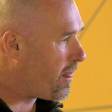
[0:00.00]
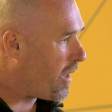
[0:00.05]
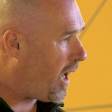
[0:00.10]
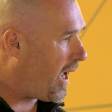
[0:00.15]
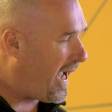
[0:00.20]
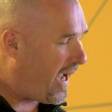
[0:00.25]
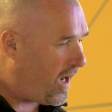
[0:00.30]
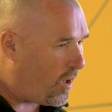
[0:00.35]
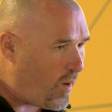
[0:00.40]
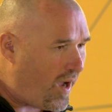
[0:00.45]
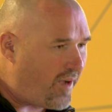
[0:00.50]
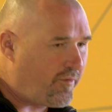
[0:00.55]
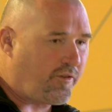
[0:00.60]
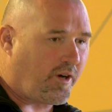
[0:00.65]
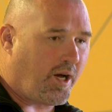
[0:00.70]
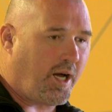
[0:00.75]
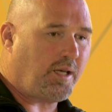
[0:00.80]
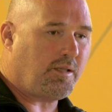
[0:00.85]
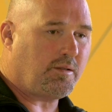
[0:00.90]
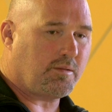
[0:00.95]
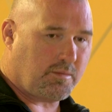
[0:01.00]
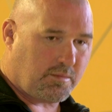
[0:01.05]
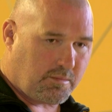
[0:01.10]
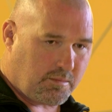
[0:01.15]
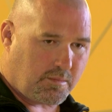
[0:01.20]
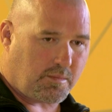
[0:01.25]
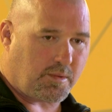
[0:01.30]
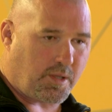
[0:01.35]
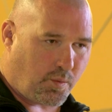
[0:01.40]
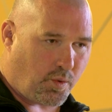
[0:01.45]
However,
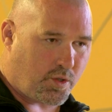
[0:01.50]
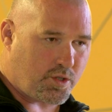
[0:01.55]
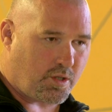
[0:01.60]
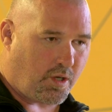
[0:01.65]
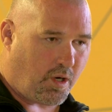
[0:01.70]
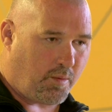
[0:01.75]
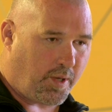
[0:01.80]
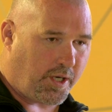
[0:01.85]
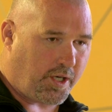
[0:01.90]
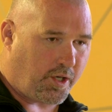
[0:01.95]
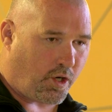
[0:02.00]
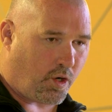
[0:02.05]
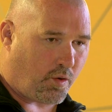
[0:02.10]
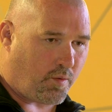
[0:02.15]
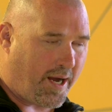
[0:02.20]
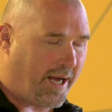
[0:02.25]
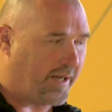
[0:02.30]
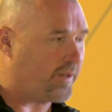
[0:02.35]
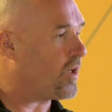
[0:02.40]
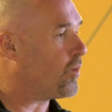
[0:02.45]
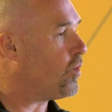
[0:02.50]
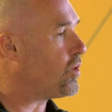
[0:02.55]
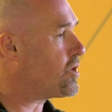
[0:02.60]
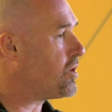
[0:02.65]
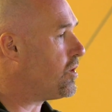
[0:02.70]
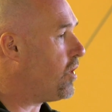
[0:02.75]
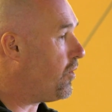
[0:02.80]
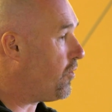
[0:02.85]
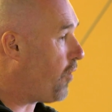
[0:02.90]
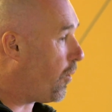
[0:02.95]
there wasn't a lot of money to go around. There
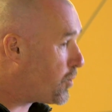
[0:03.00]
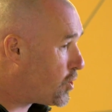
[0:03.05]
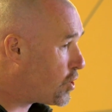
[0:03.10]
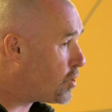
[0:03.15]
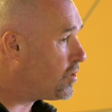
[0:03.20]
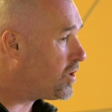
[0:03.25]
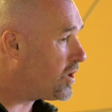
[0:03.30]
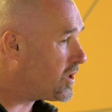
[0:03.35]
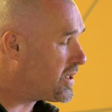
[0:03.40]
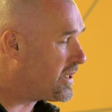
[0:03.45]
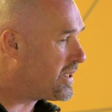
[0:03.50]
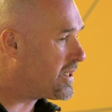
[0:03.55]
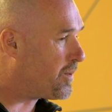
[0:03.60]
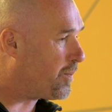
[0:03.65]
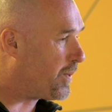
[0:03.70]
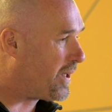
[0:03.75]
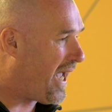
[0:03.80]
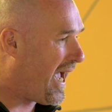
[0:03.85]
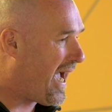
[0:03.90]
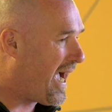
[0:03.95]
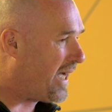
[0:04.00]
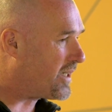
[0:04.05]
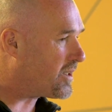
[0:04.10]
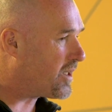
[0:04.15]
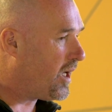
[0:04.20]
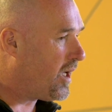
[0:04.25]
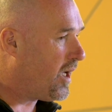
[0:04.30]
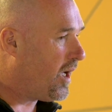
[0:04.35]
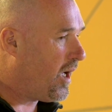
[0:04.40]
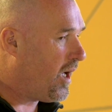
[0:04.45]
wasn't a lot of opportunities to be had.
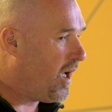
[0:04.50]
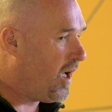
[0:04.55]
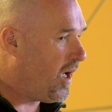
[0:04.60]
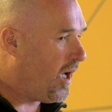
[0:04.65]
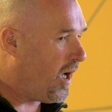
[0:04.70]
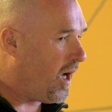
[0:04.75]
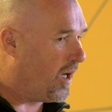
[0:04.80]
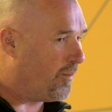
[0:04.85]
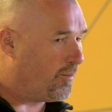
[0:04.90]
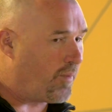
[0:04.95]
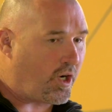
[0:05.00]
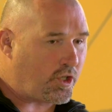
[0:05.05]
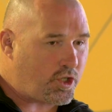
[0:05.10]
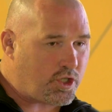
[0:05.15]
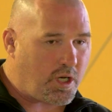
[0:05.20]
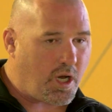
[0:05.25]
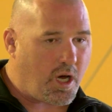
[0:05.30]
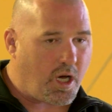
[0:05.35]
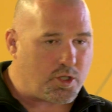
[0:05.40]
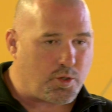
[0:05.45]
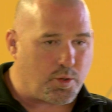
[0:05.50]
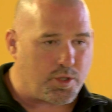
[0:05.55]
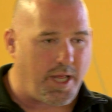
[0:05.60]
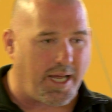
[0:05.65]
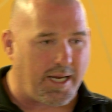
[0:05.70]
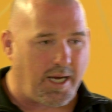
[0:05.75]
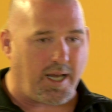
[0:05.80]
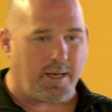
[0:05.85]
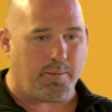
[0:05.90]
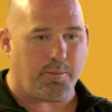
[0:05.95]
And martial arts was
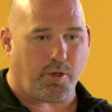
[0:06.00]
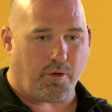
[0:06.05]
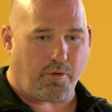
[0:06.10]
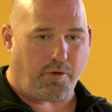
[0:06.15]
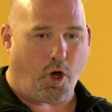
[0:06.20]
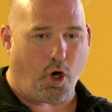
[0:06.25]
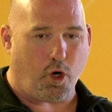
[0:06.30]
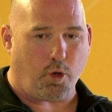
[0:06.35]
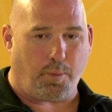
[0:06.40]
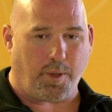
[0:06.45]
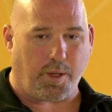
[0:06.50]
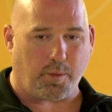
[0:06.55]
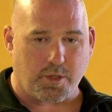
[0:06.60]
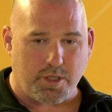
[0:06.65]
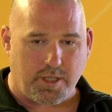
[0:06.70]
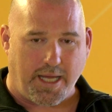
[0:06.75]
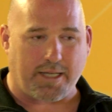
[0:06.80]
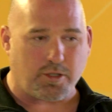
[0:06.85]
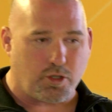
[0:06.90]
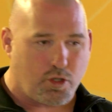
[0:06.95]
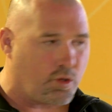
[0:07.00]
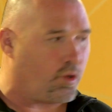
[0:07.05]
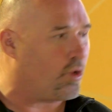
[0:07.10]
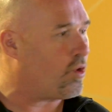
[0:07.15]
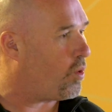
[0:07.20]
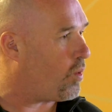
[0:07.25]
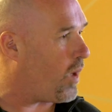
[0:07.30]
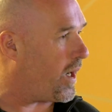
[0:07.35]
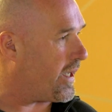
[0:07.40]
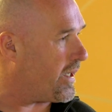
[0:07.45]
that glimmer of hope. It was that
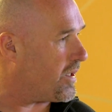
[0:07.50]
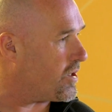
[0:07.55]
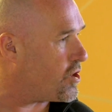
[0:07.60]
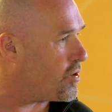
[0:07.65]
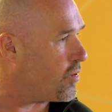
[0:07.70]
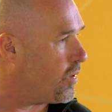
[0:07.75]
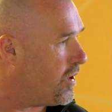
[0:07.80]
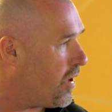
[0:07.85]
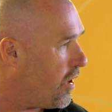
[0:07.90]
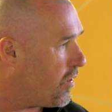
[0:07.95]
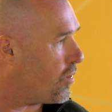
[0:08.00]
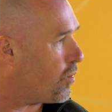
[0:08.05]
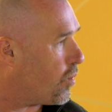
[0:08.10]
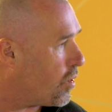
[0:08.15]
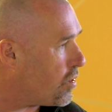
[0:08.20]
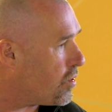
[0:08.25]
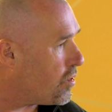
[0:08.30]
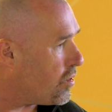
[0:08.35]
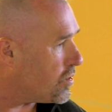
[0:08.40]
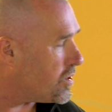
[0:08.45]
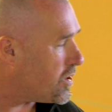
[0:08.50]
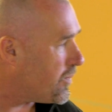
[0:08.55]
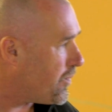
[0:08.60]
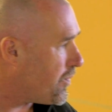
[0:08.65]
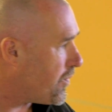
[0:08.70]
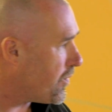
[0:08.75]
doorway into another world.